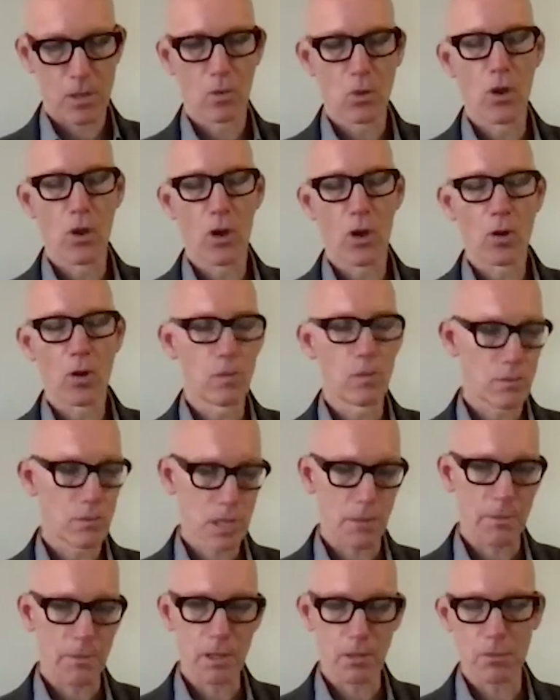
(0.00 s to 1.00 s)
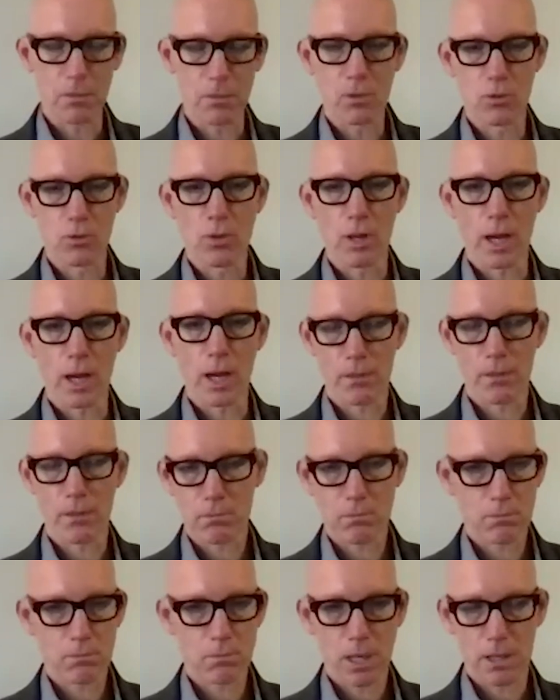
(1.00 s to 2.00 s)
Although some of them do that
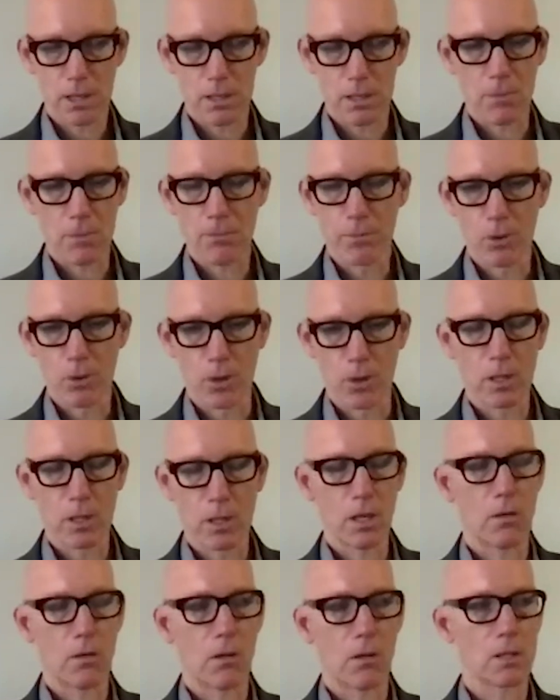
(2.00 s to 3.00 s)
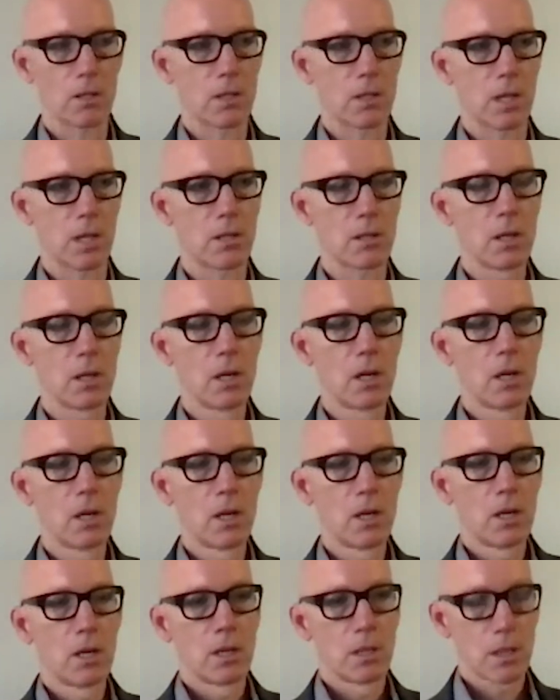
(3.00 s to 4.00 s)
at some point in their essays.
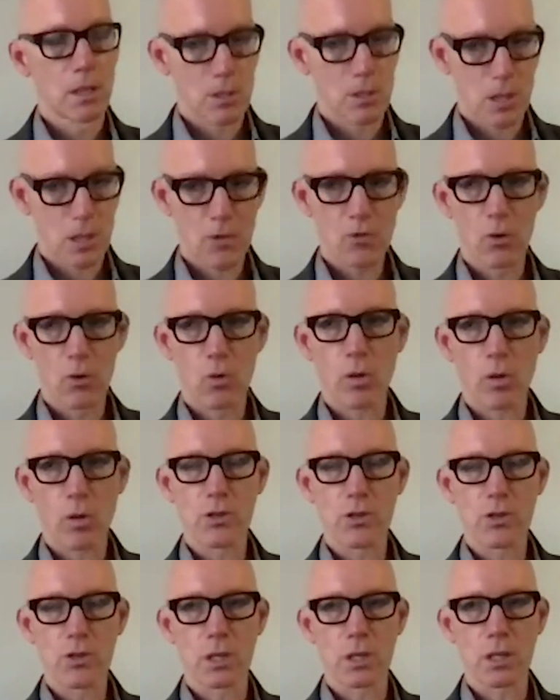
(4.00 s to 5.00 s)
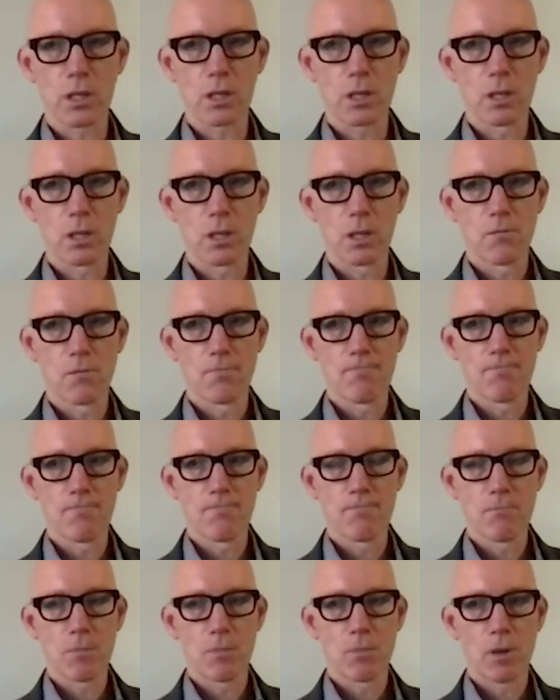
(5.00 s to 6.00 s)
The central question is,
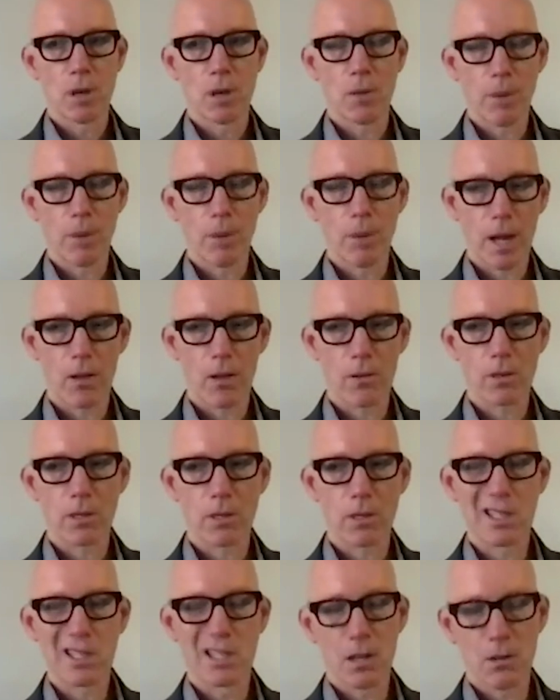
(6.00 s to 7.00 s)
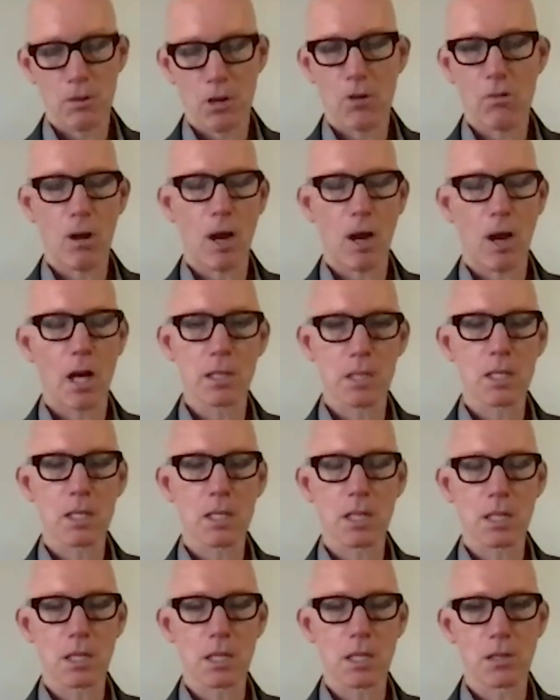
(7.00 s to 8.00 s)
about is there a
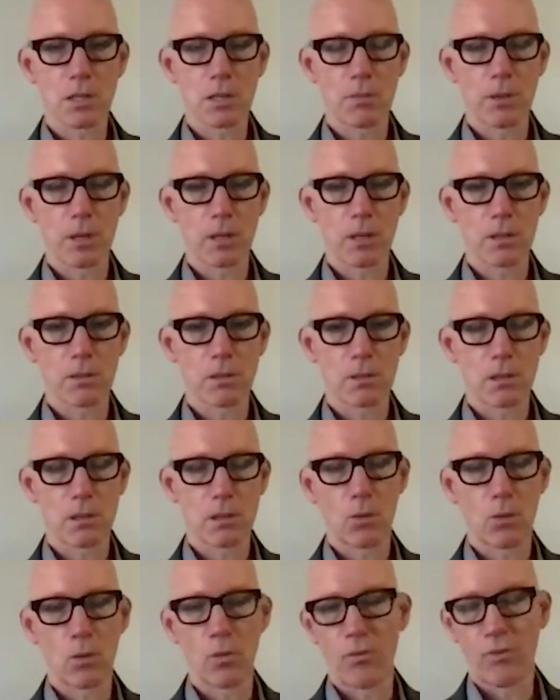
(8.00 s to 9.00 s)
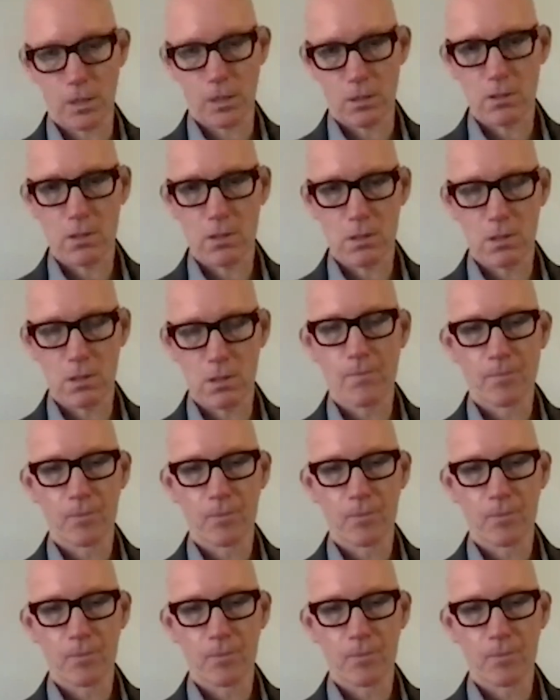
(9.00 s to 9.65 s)
crisis in the discipline or field?